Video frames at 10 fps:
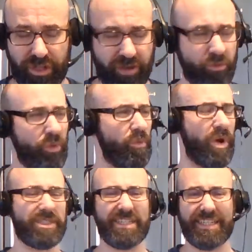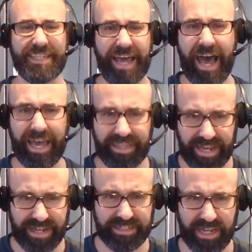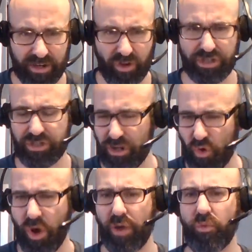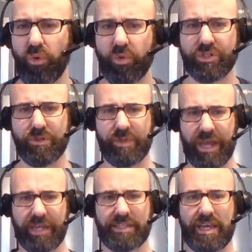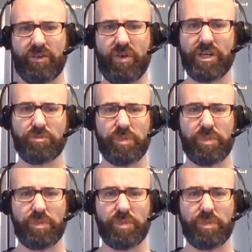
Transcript: Everyone wants to deny the Antichrist, saying, Oh, I won't worship the Antichrist.